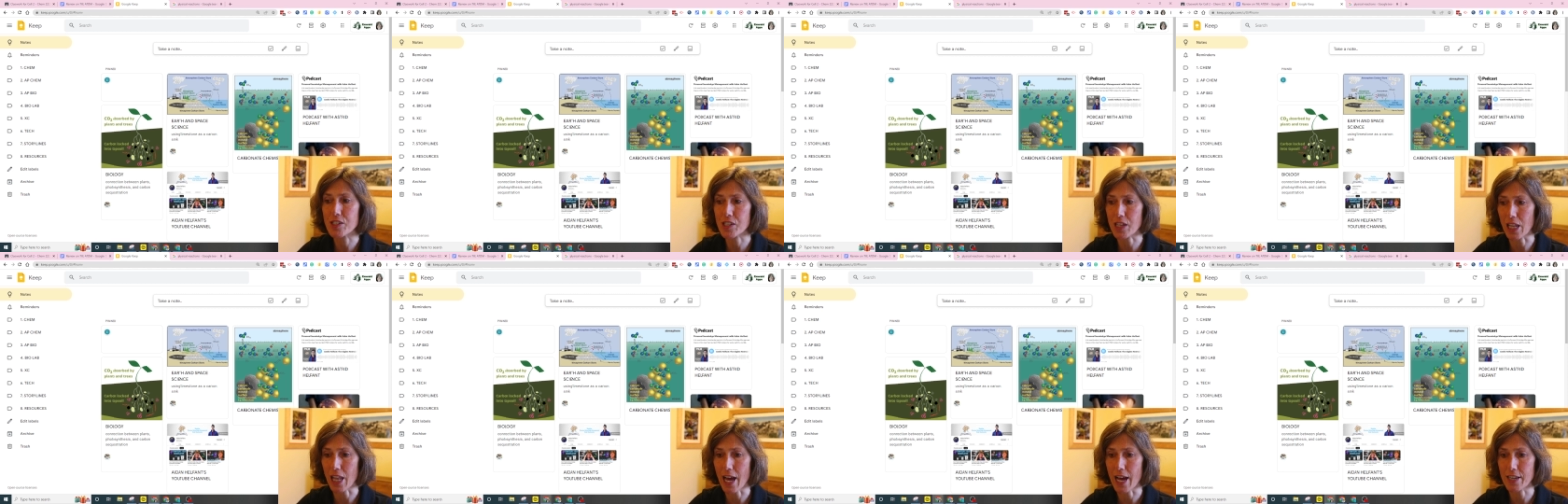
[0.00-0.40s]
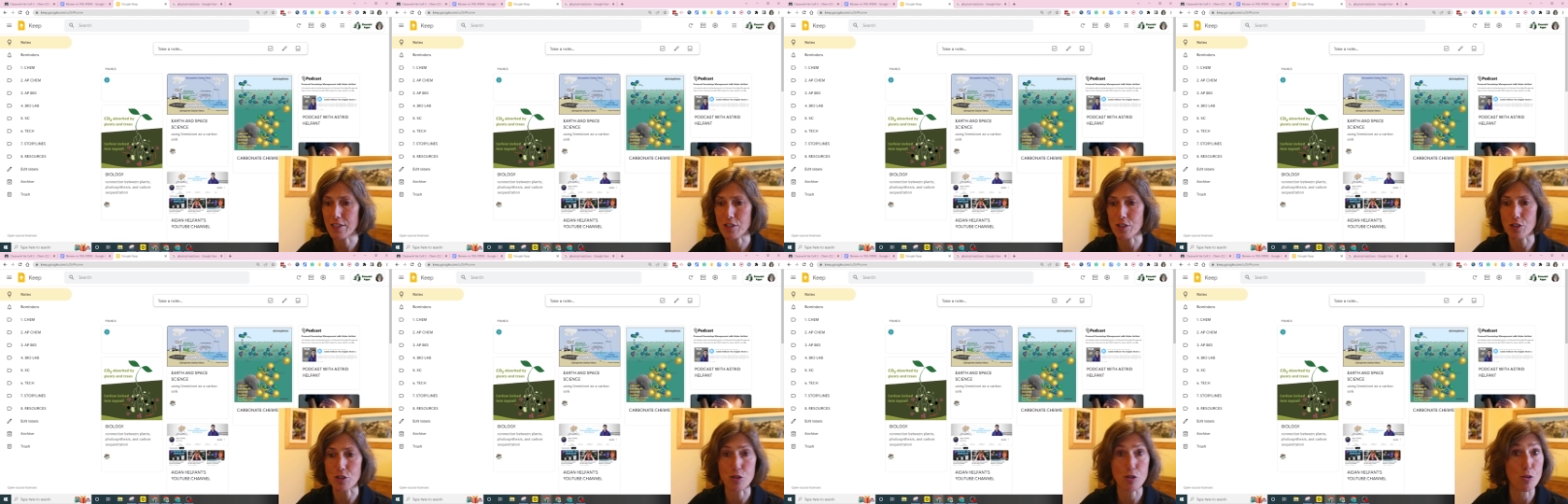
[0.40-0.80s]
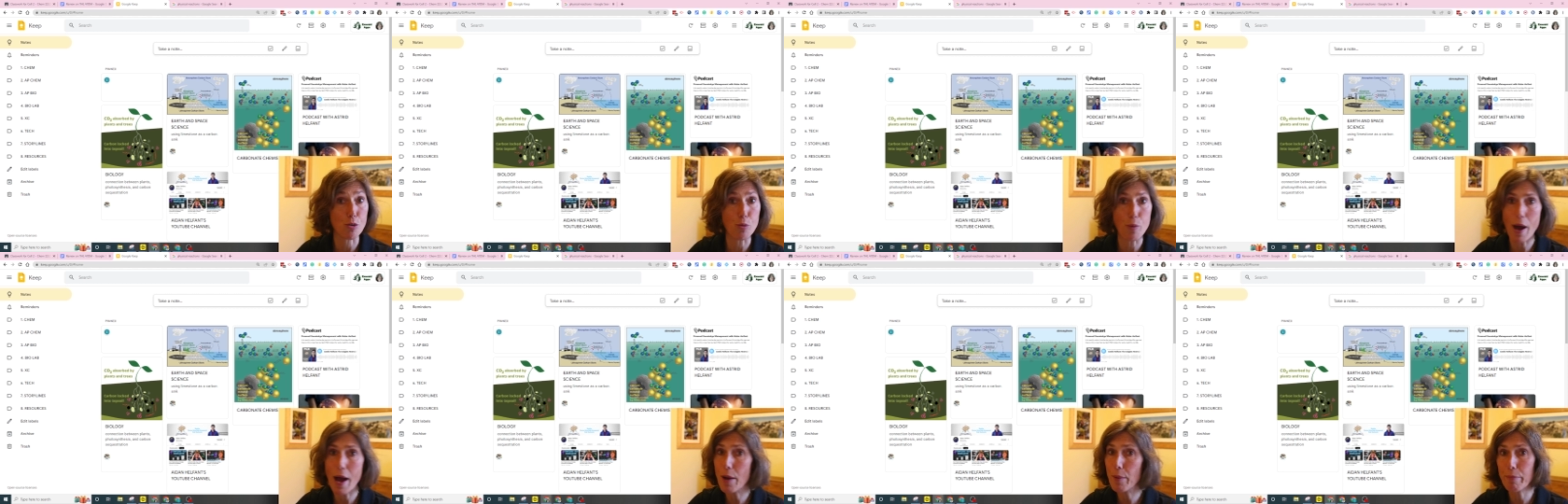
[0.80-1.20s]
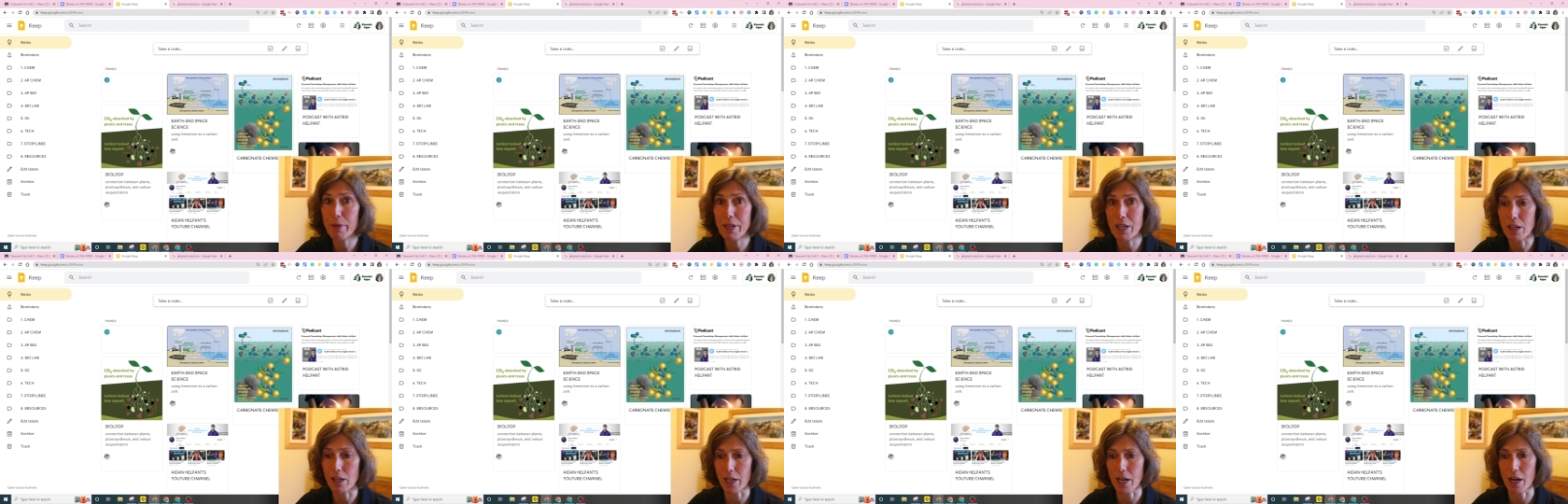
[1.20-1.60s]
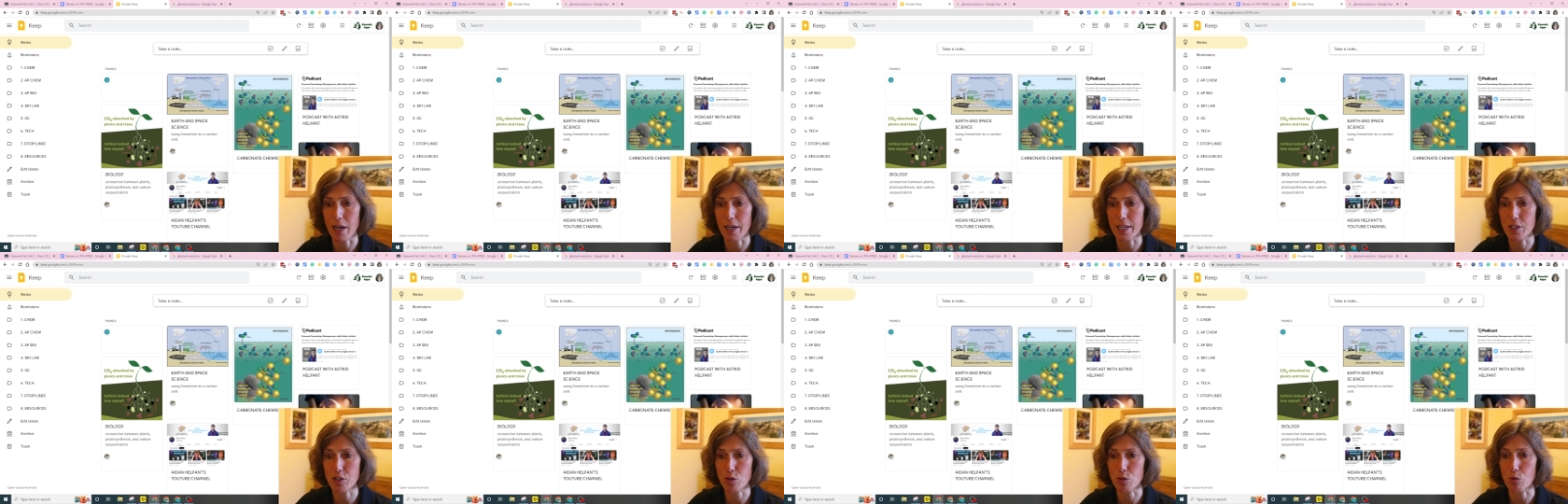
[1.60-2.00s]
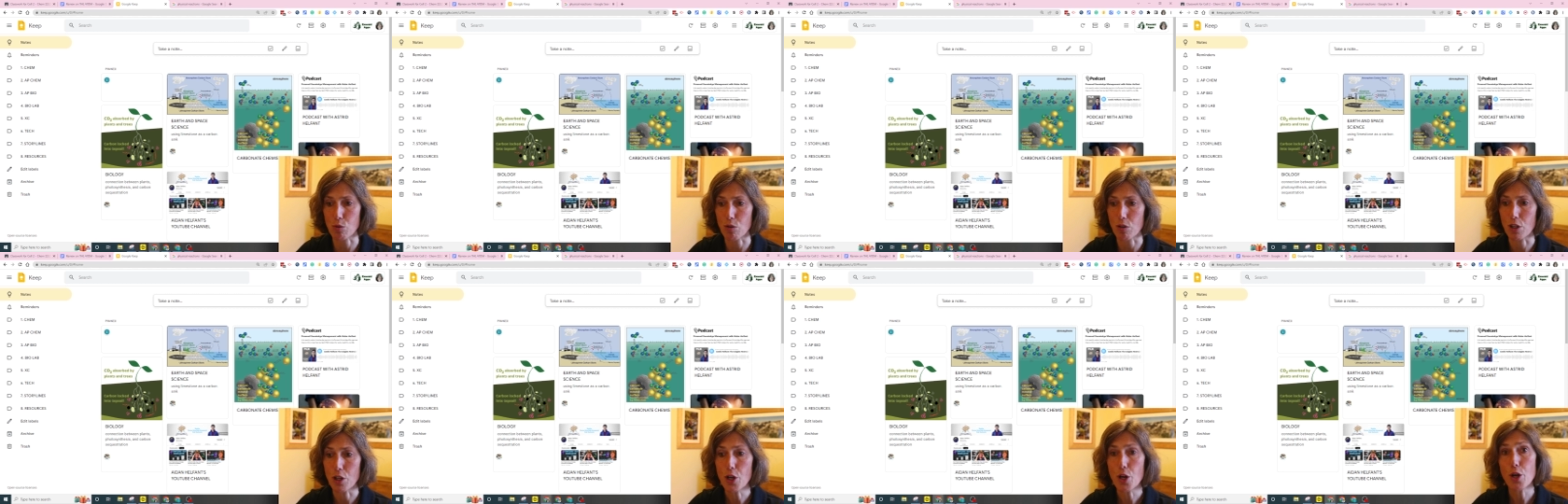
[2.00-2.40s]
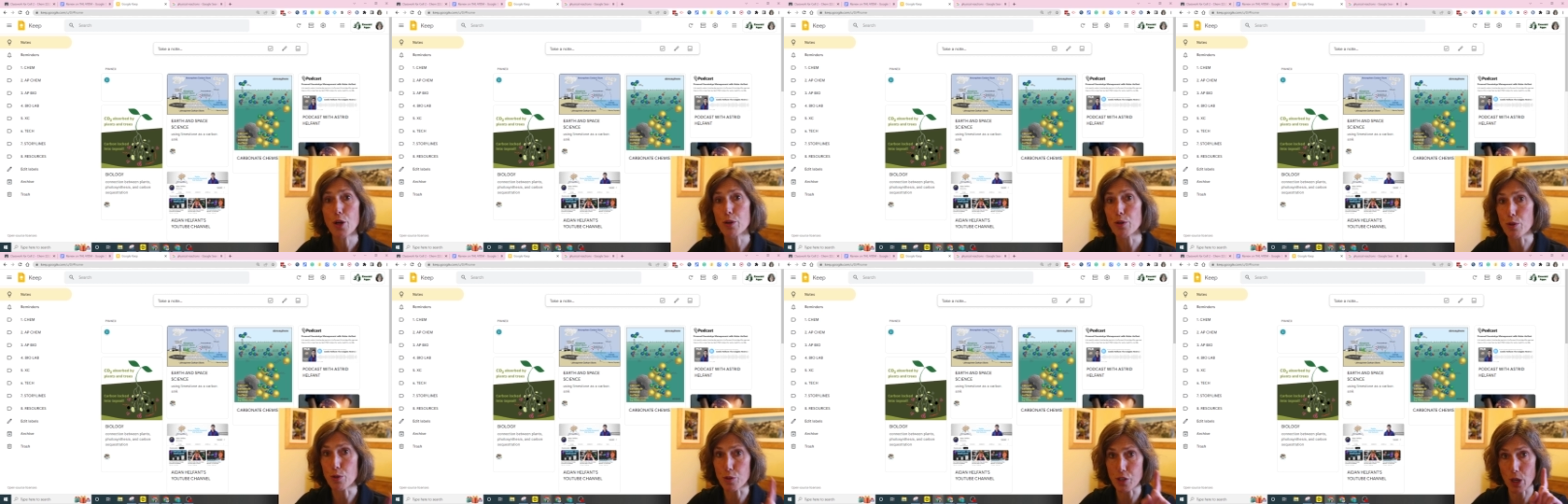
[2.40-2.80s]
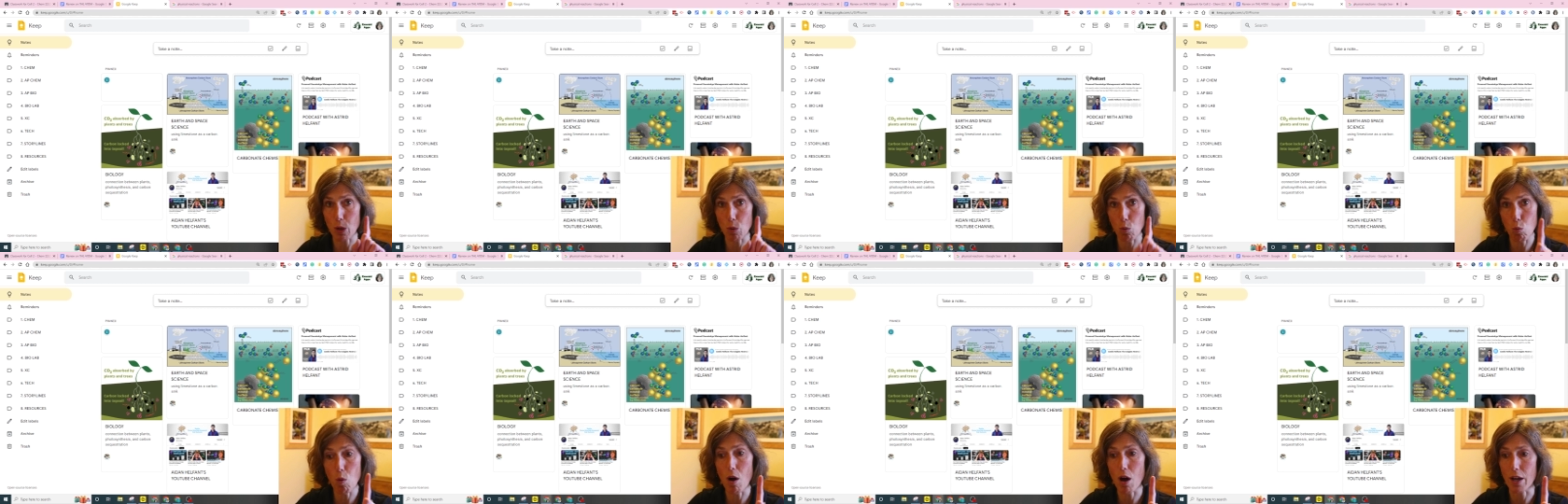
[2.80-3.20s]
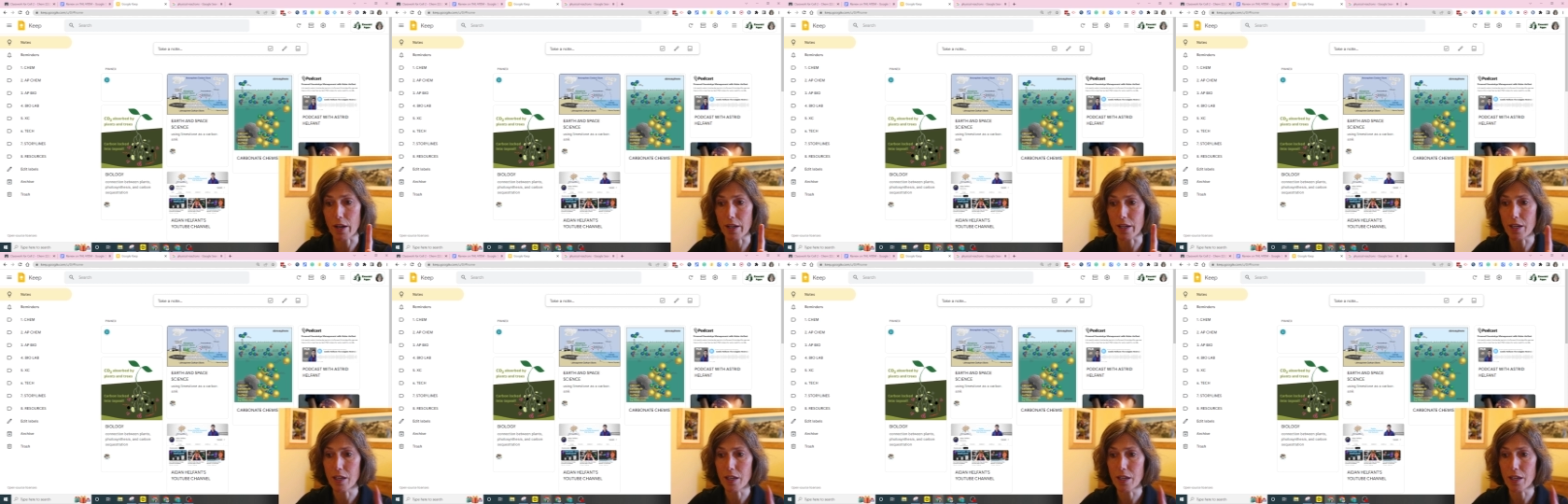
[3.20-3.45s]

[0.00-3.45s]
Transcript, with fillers: classes throughout middle and high school using one